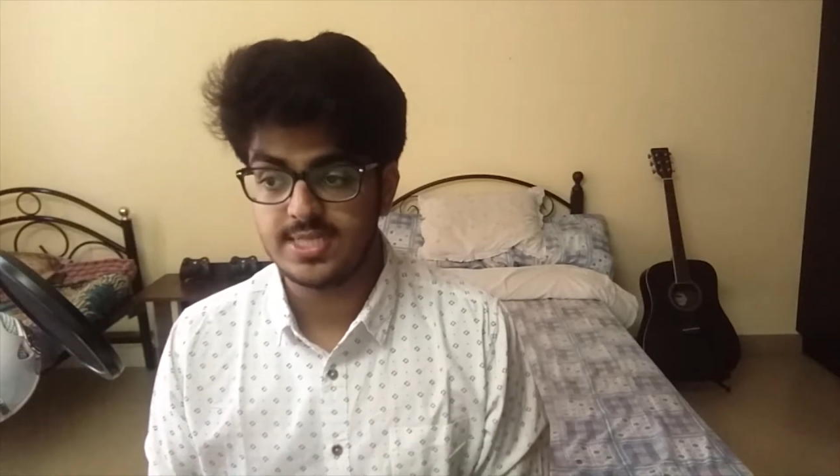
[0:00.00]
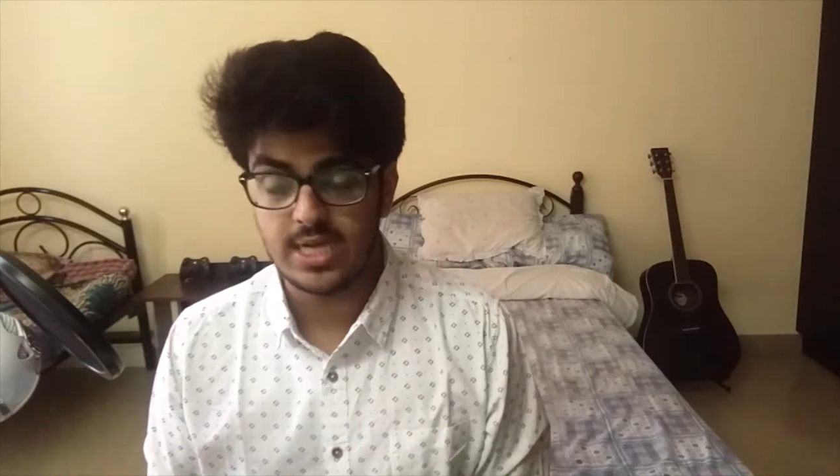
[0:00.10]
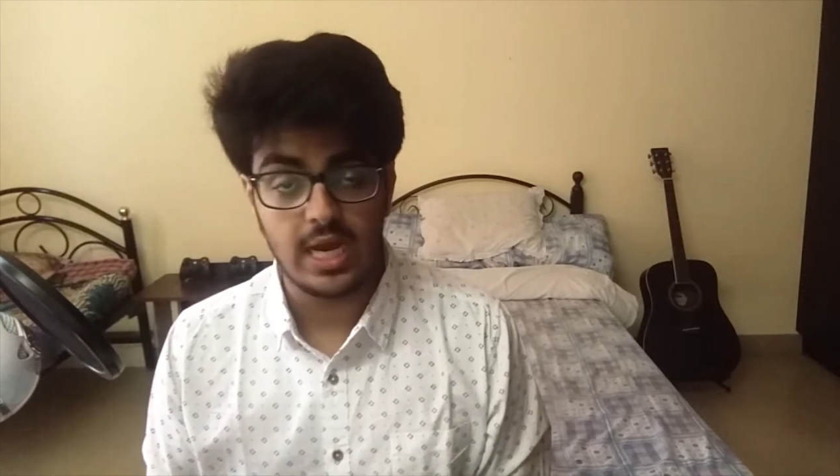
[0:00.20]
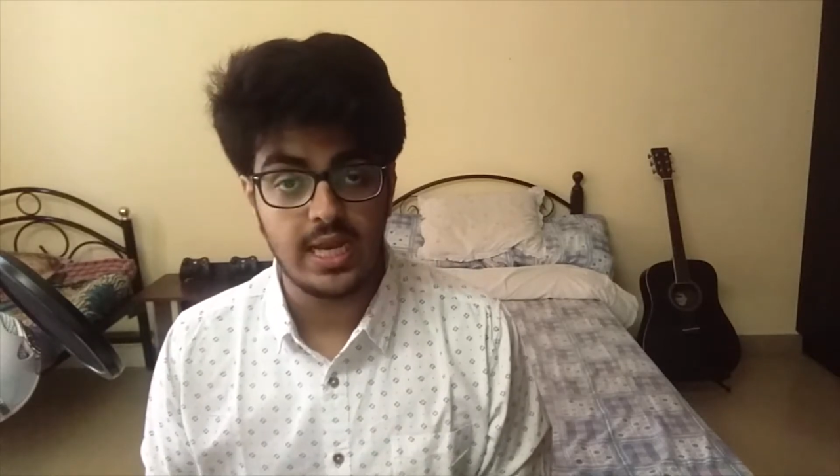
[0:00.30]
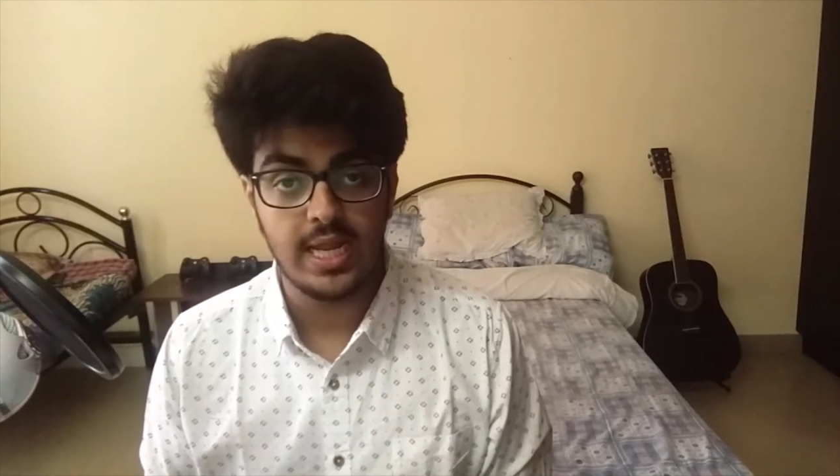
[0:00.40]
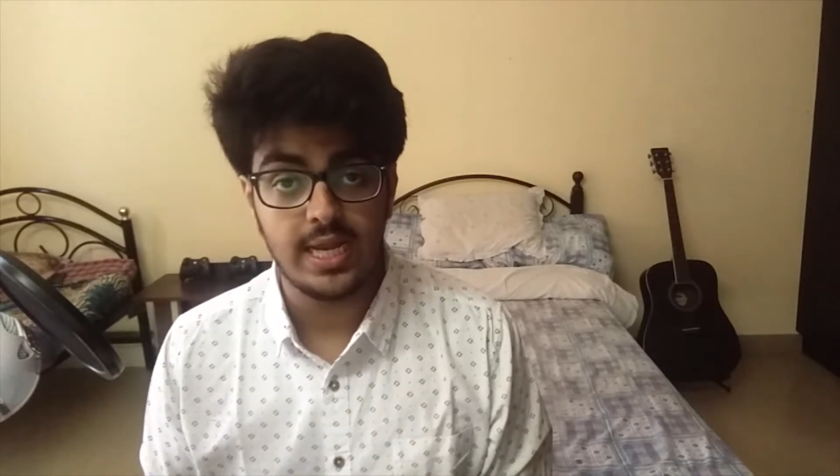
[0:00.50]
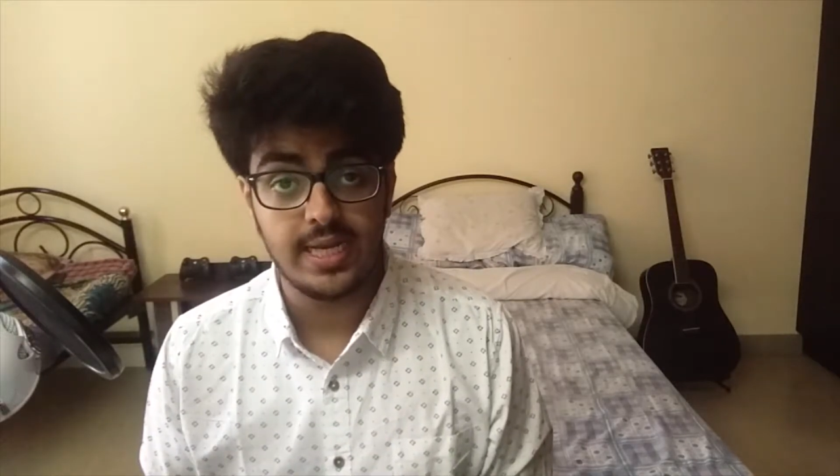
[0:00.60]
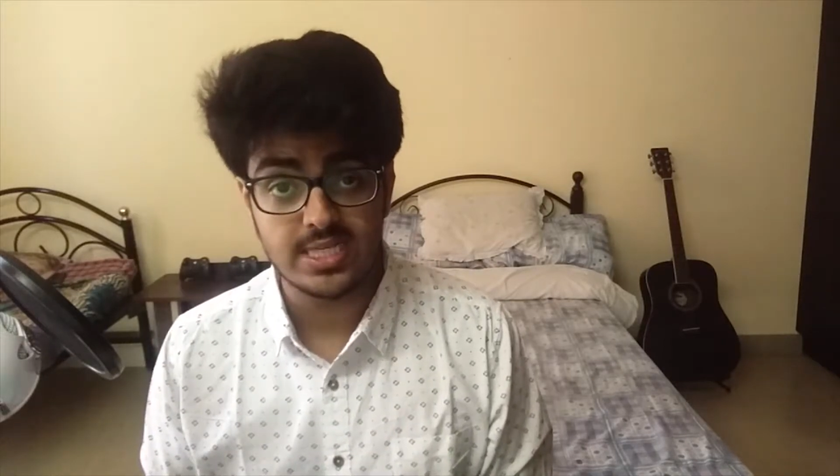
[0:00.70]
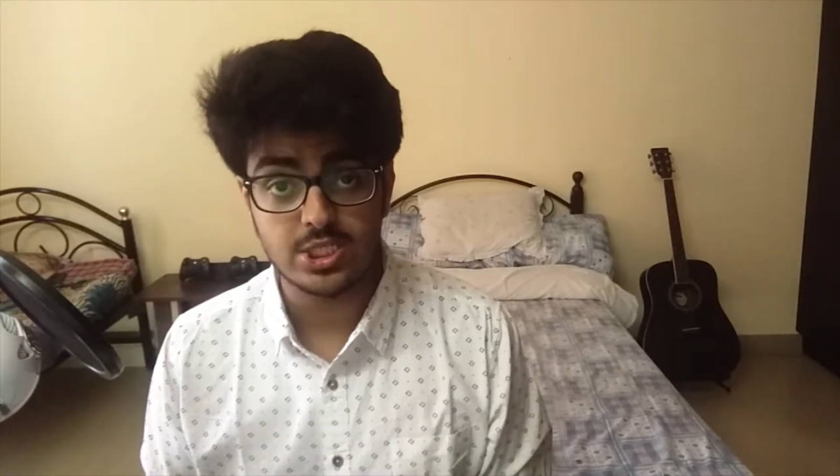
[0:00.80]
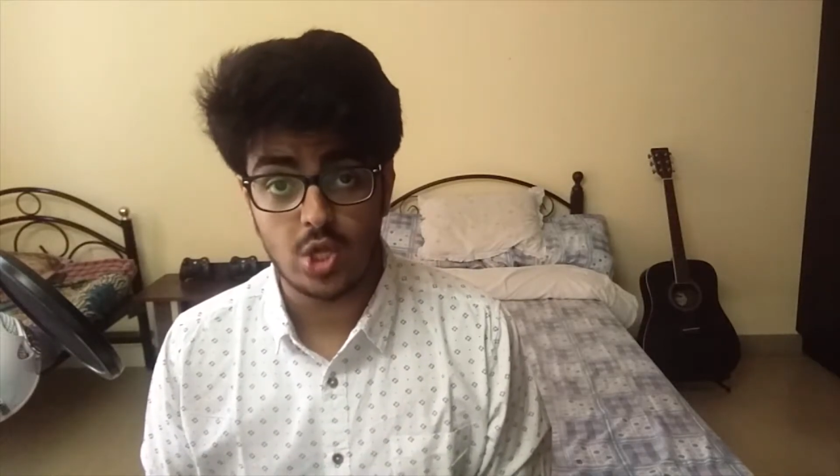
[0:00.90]
Skylake
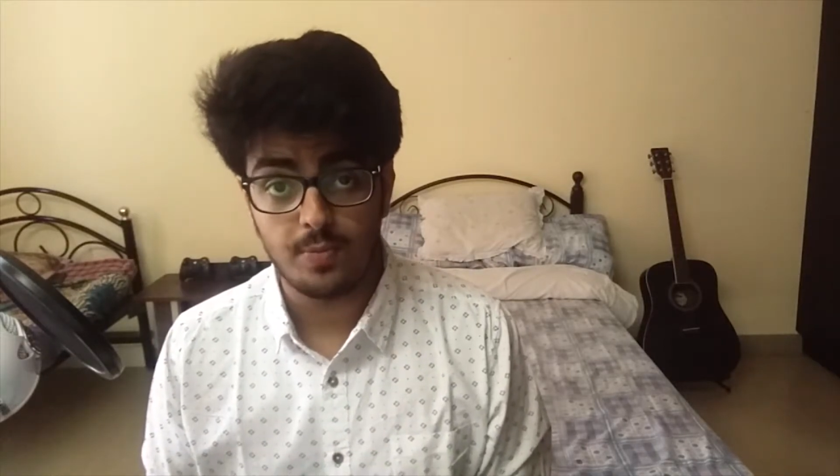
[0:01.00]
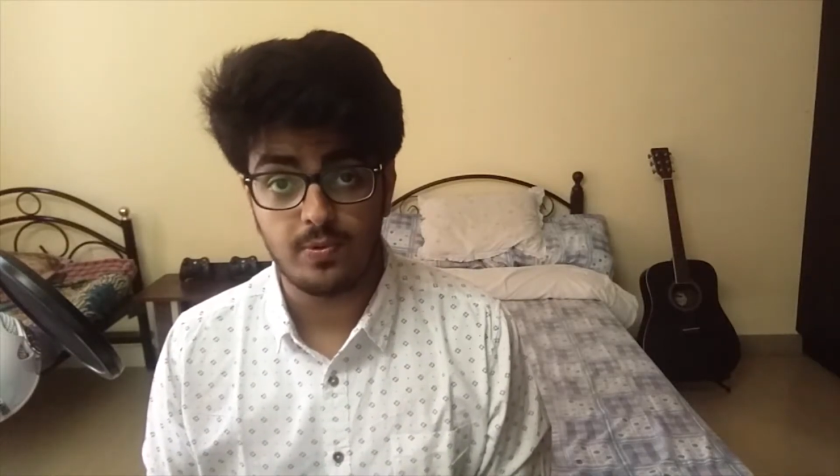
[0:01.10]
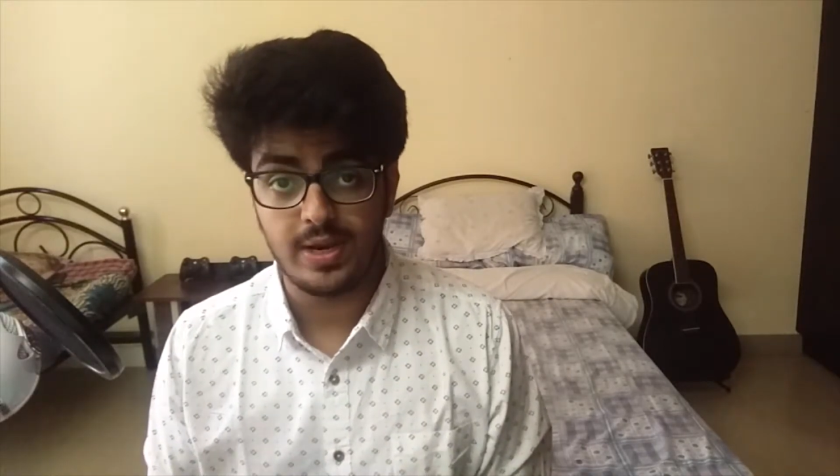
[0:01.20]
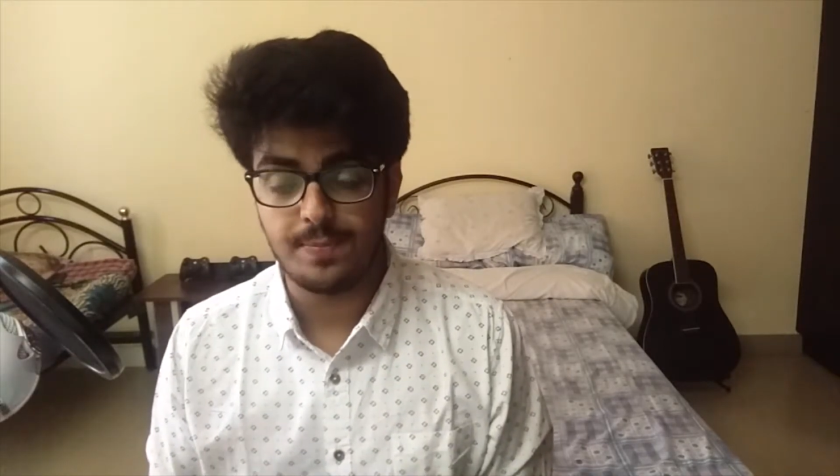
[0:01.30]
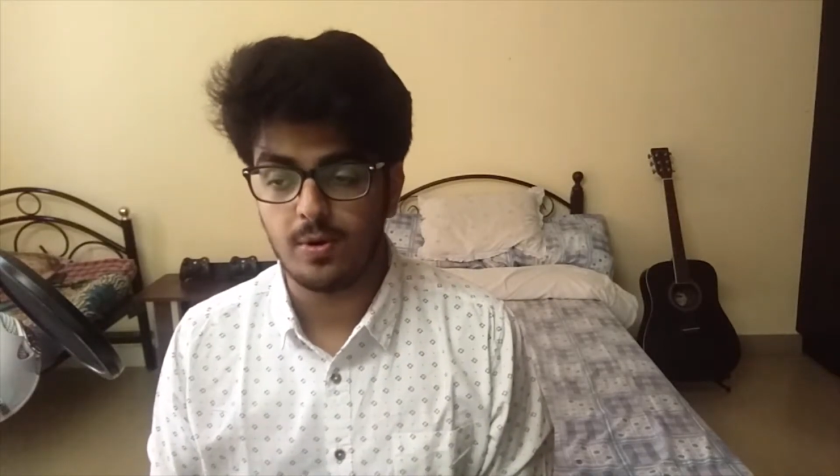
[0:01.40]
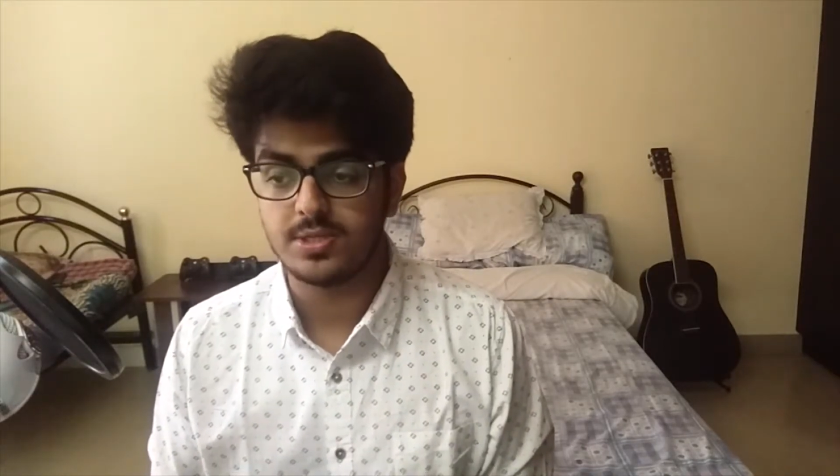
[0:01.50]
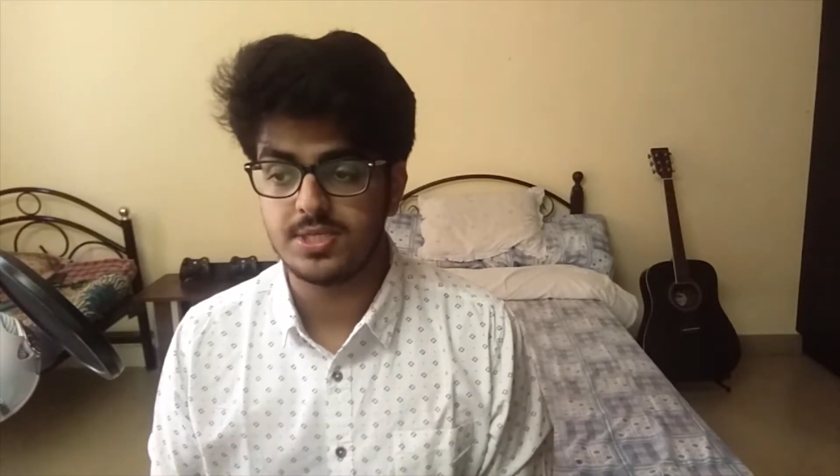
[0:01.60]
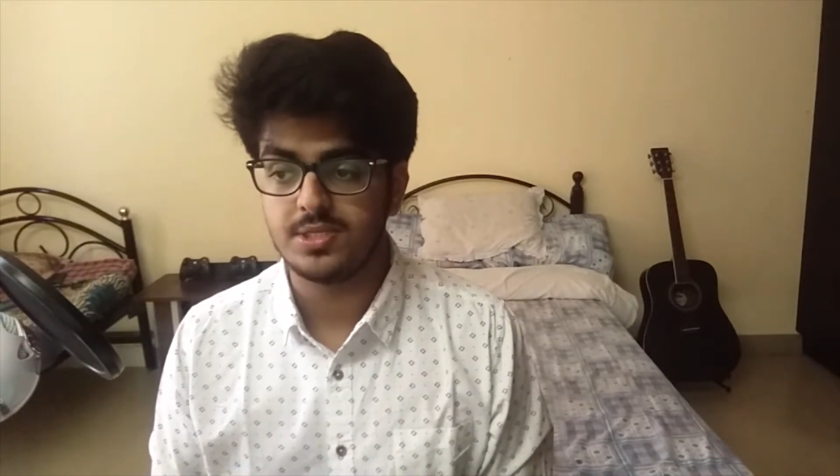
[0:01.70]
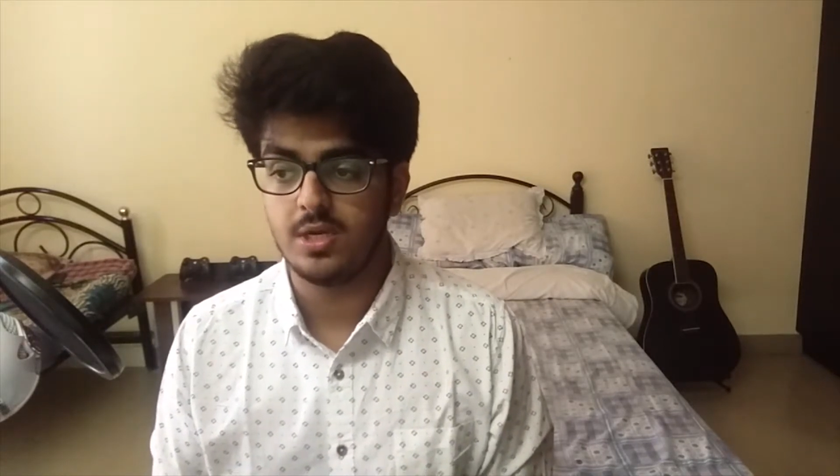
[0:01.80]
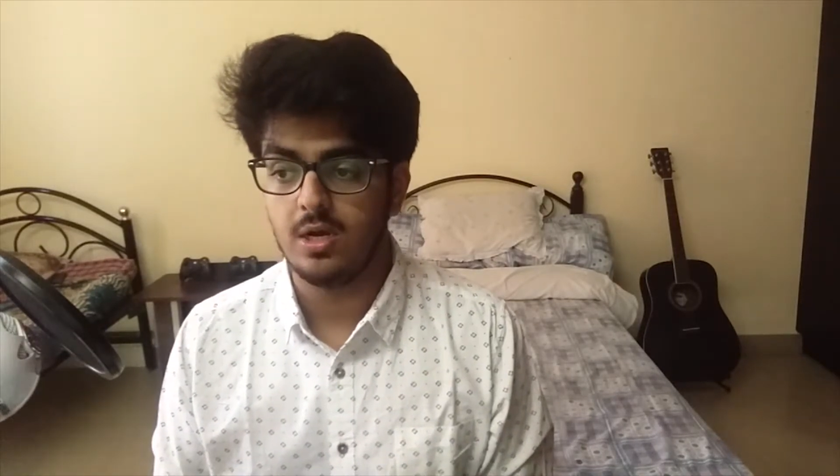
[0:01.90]
desktop grade
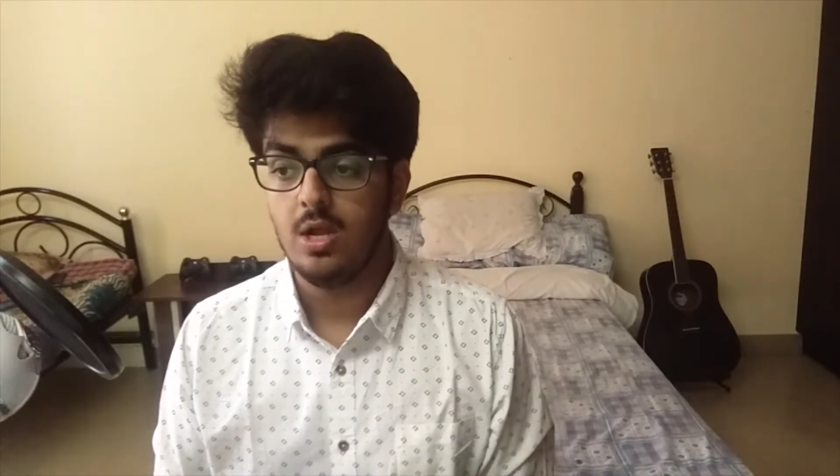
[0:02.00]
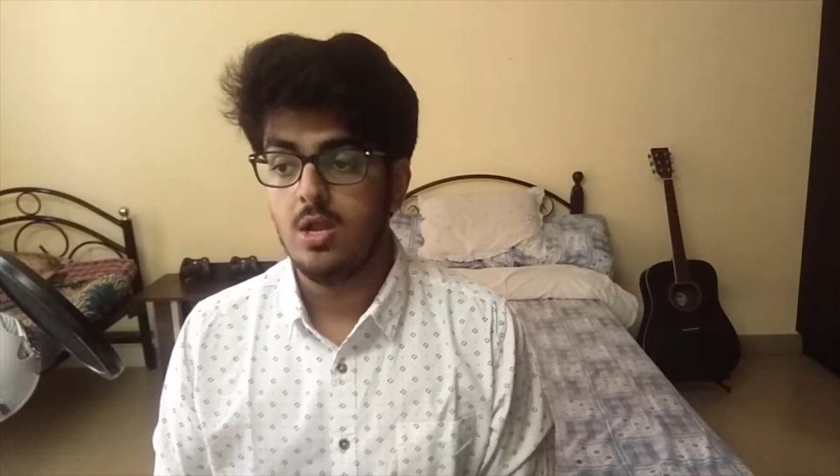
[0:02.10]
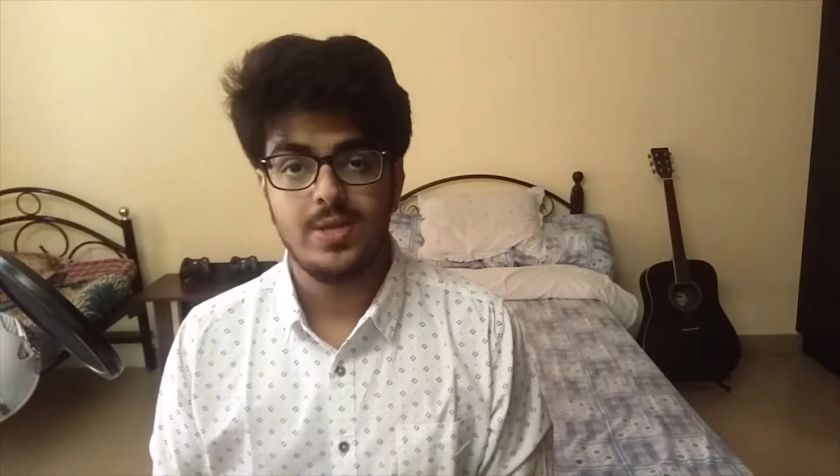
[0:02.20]
processor